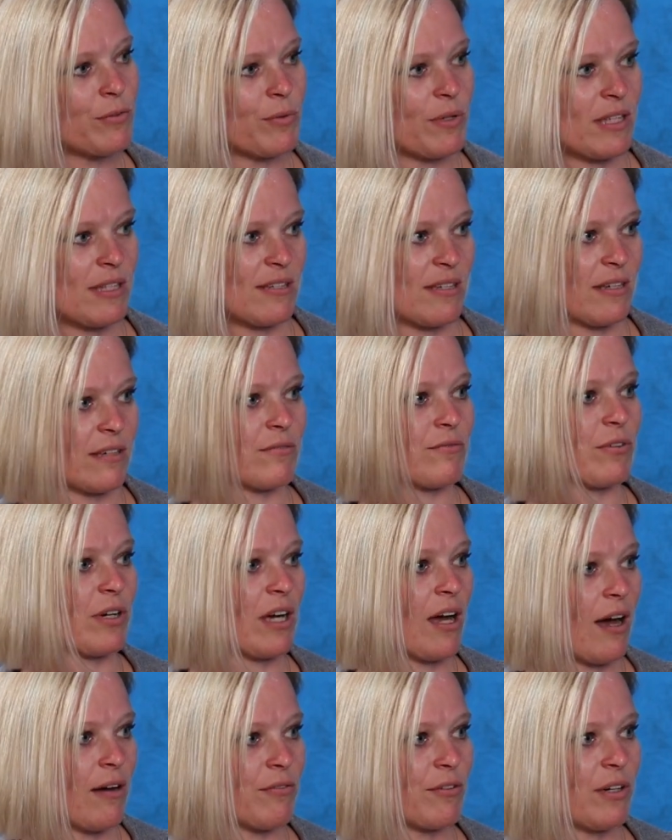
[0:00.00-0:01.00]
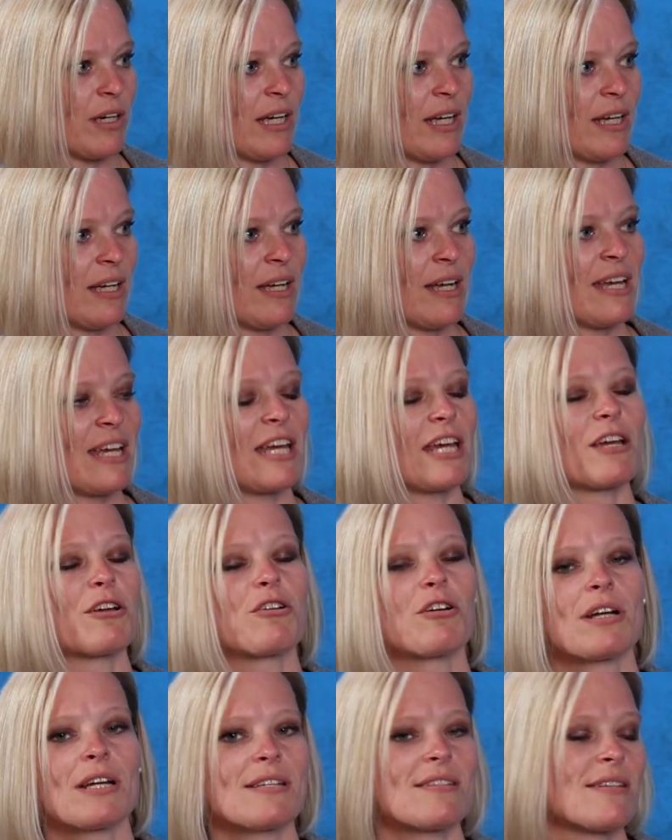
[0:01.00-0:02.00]
ones in recovery
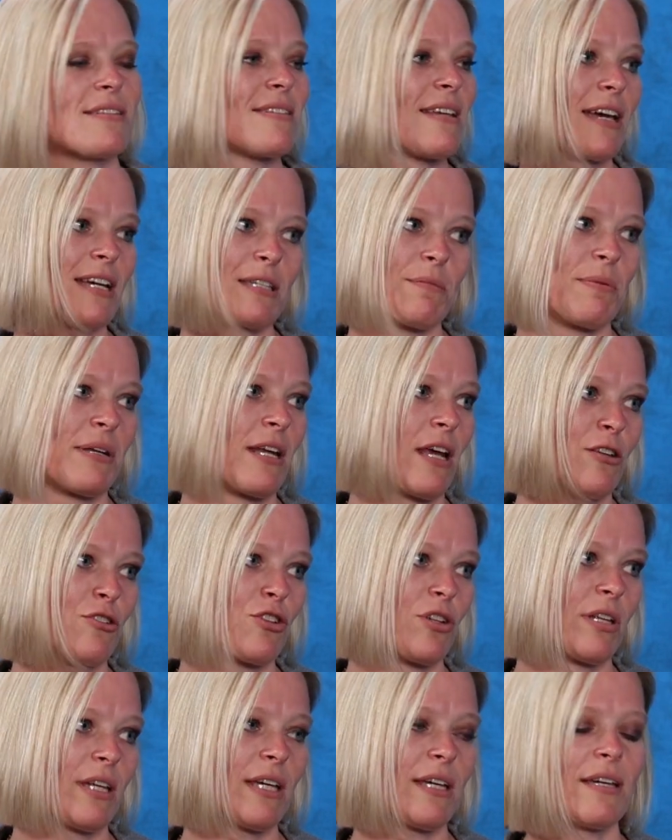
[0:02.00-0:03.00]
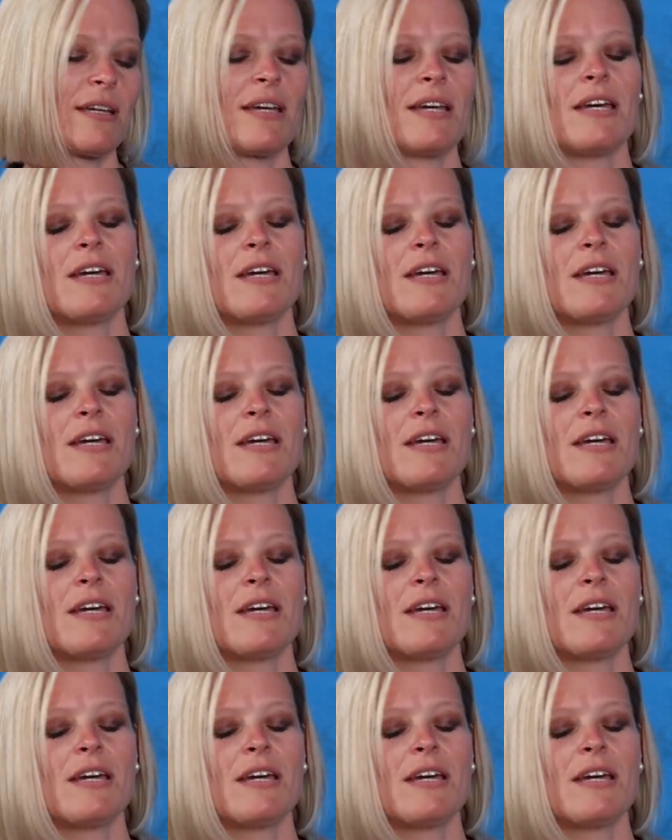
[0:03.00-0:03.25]
increases exponentially.